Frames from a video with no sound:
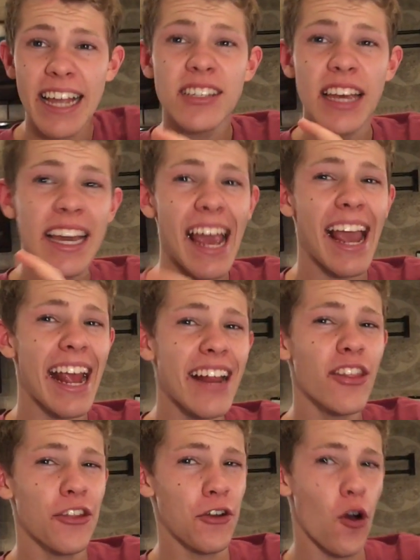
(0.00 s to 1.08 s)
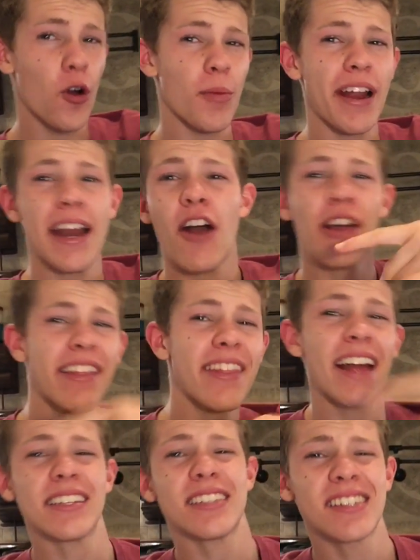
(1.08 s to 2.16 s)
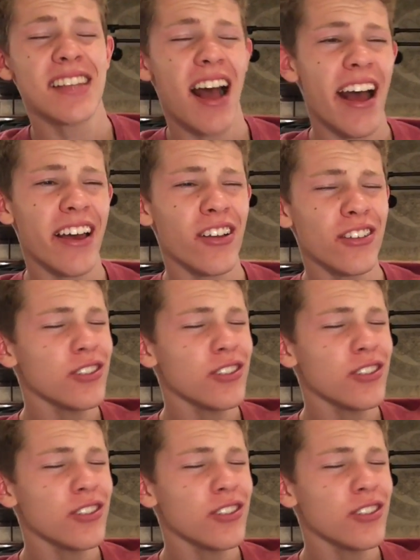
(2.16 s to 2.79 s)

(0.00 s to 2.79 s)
It's like in the norm right now, in that style,